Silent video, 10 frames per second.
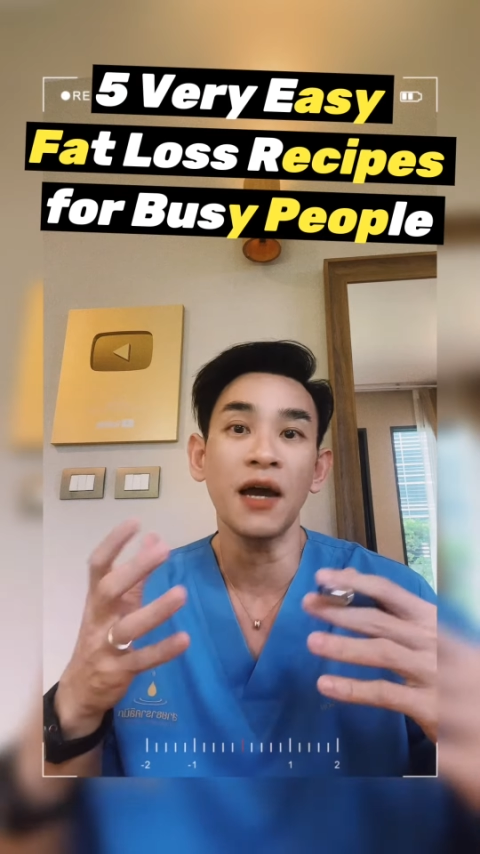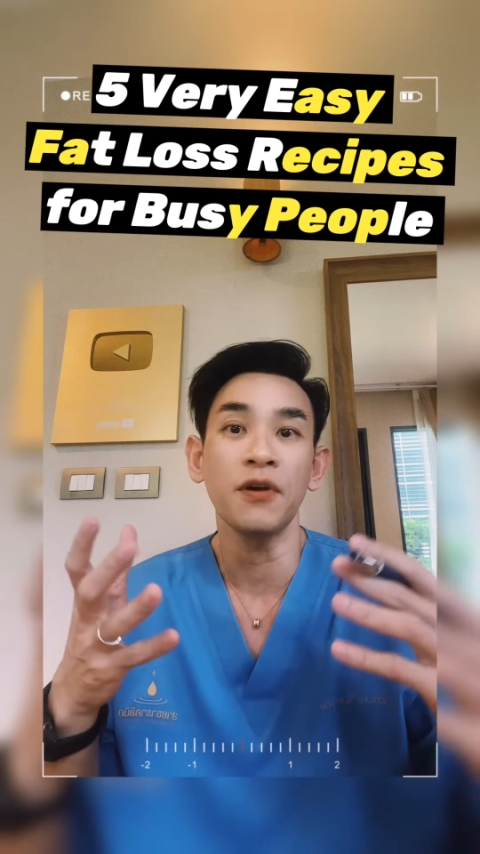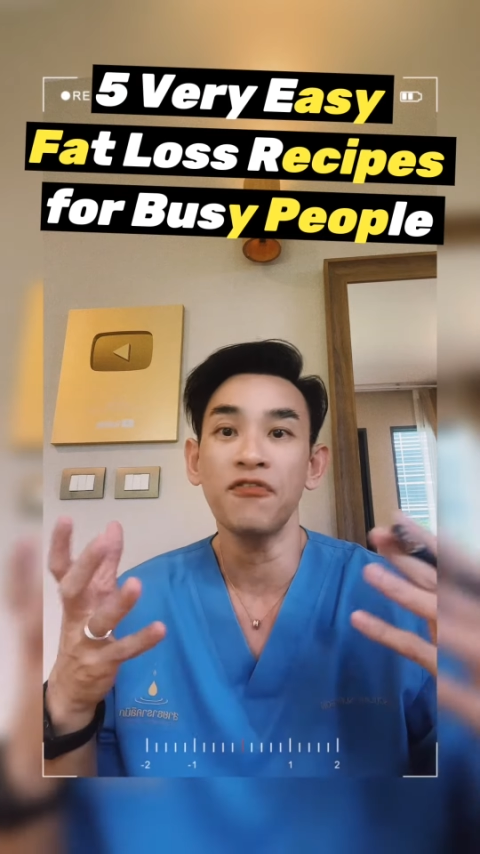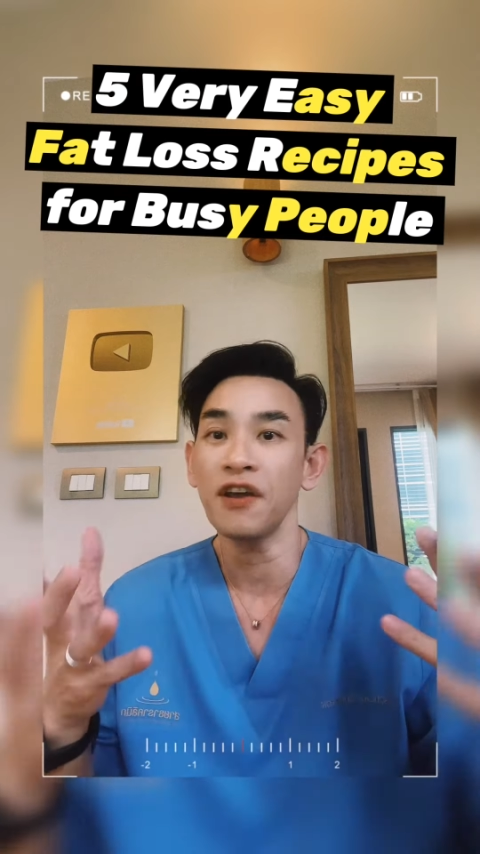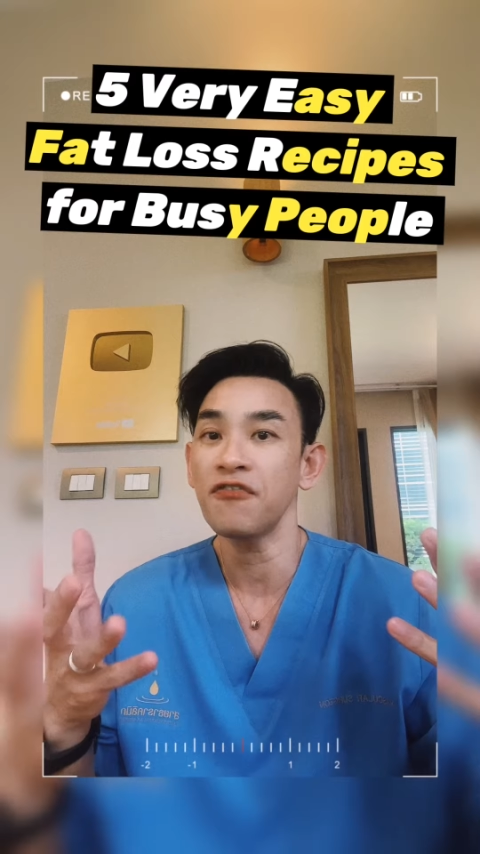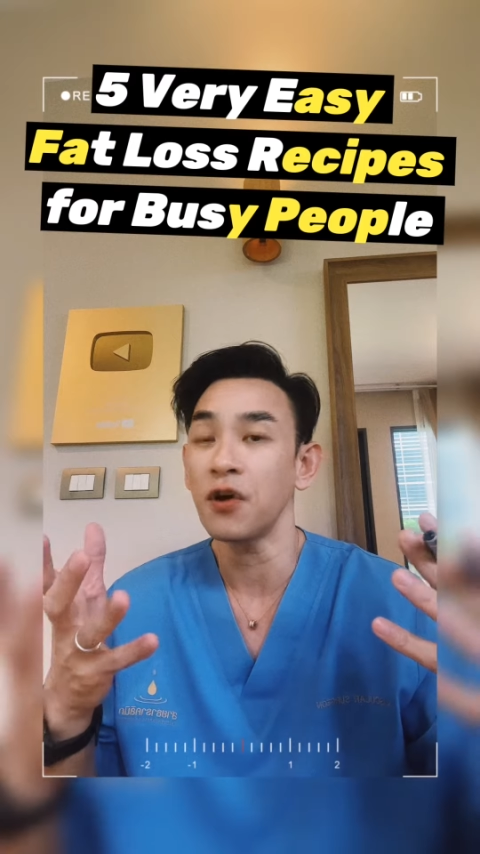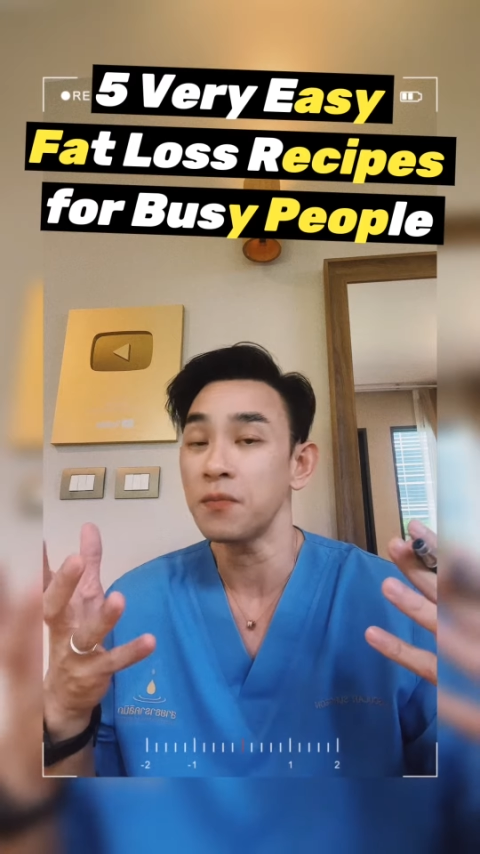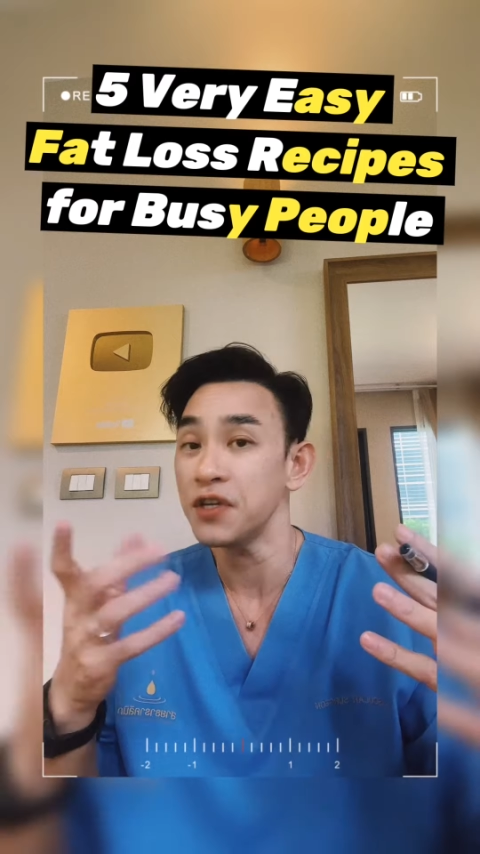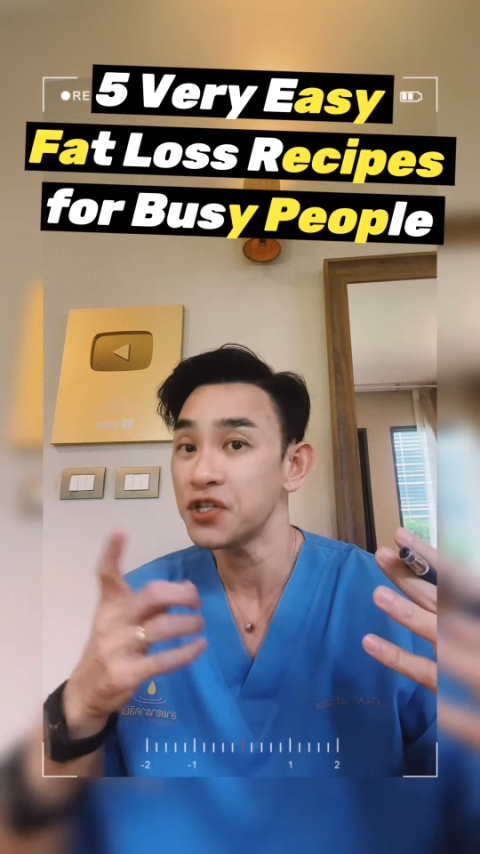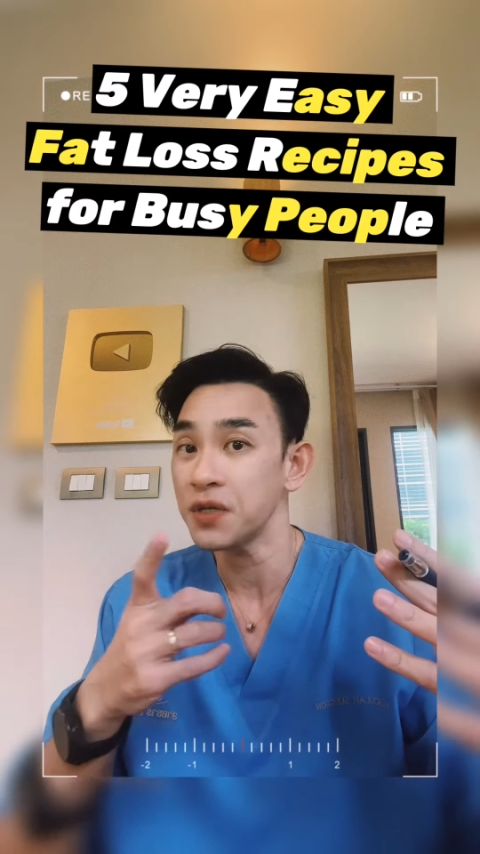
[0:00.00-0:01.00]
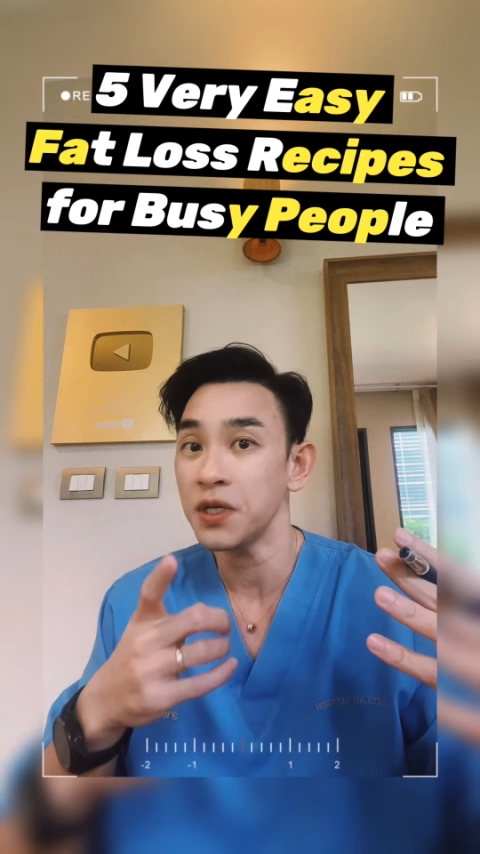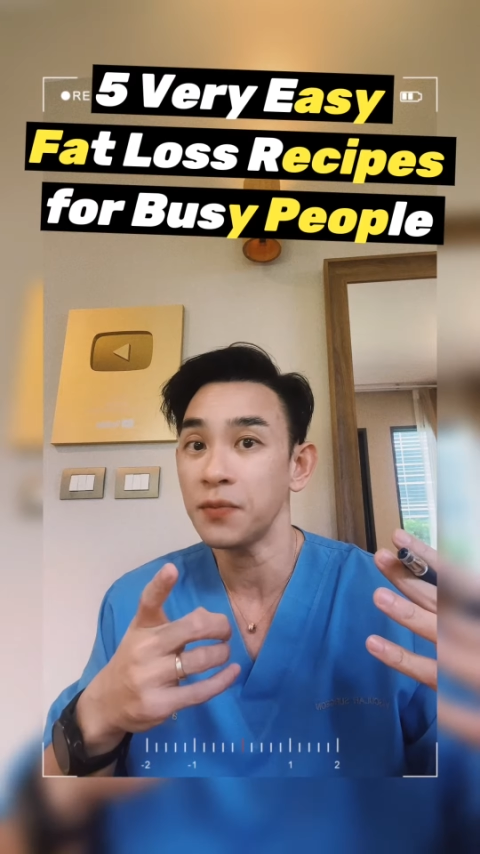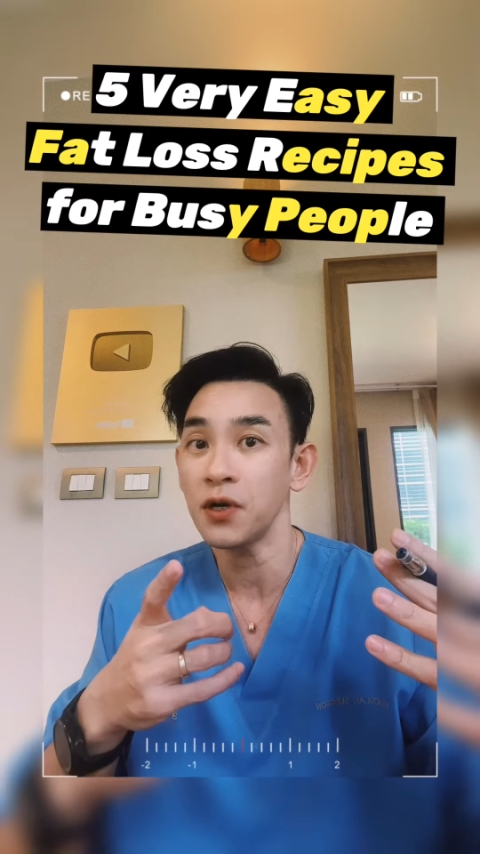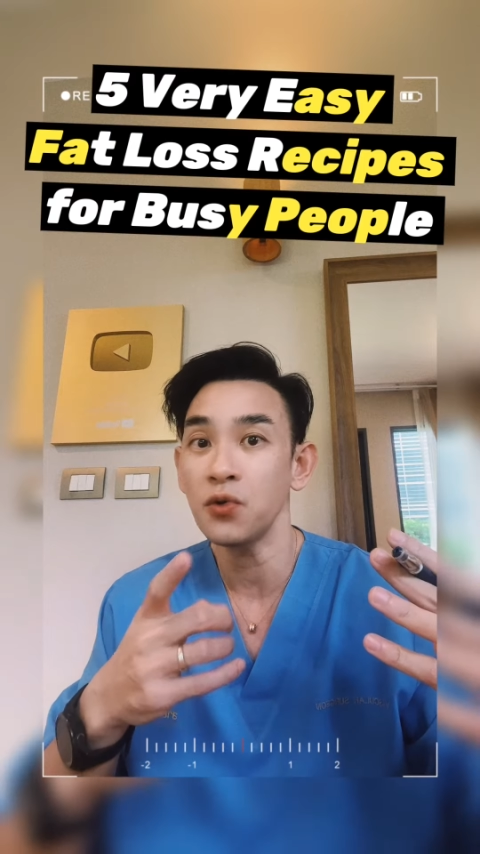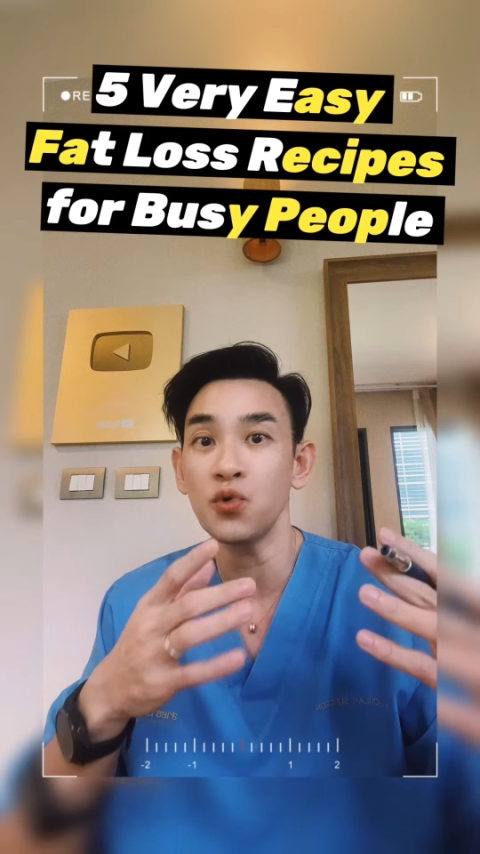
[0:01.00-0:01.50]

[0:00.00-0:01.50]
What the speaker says: perfect for busy people